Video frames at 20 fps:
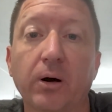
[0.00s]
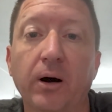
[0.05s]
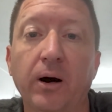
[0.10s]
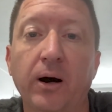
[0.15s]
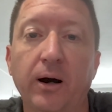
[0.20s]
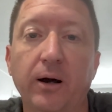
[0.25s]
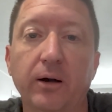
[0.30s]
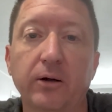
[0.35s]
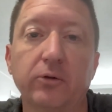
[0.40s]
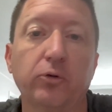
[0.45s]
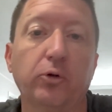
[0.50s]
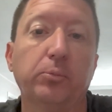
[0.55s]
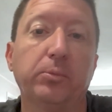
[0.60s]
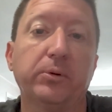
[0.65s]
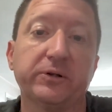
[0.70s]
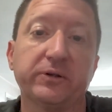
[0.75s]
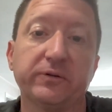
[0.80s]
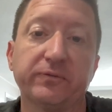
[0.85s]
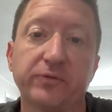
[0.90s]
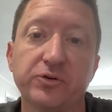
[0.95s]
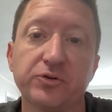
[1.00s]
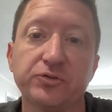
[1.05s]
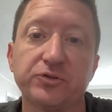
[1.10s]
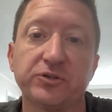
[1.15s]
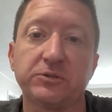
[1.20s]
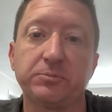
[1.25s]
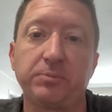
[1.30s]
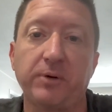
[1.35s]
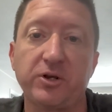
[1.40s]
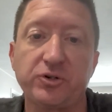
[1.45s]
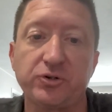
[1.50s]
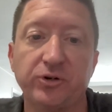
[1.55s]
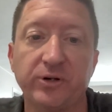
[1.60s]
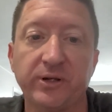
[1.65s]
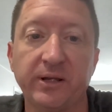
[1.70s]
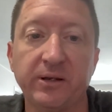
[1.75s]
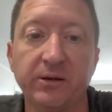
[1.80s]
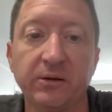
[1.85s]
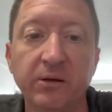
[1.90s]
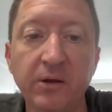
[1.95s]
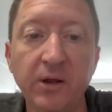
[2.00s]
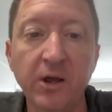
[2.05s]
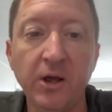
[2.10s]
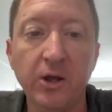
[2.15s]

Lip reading: globally diverse, especially in